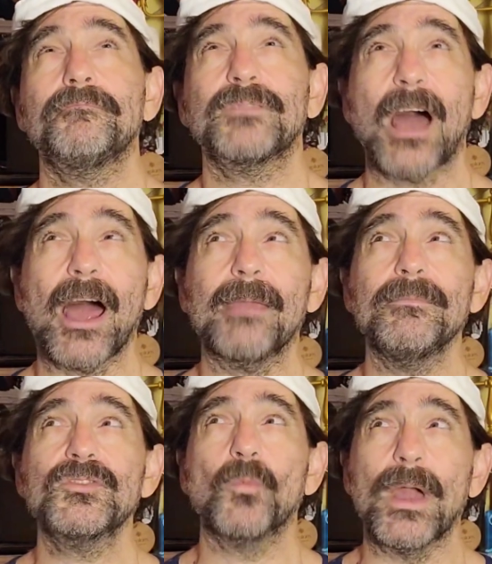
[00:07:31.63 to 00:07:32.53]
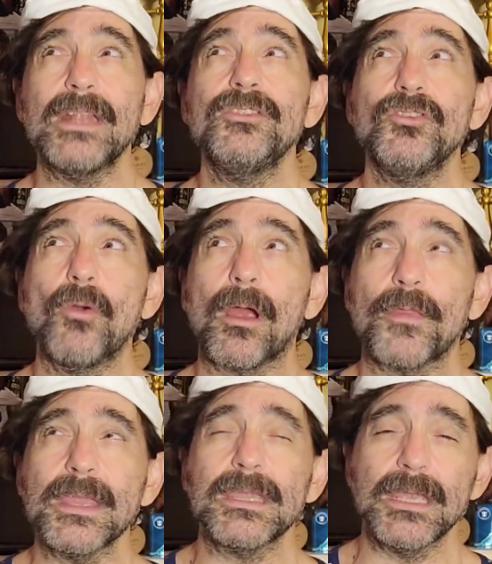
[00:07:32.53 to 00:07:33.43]
times when you are
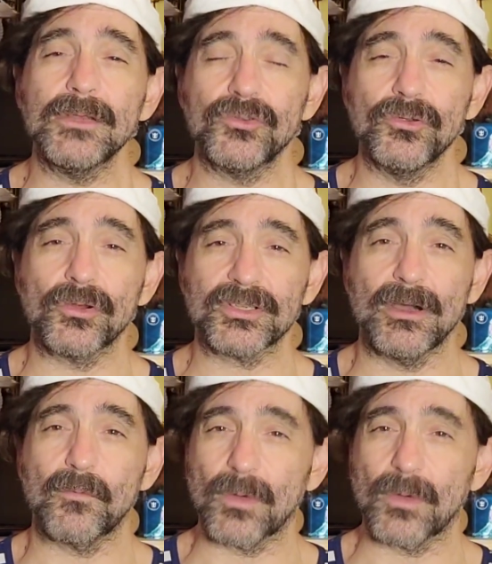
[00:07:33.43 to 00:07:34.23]
thinking to yourself,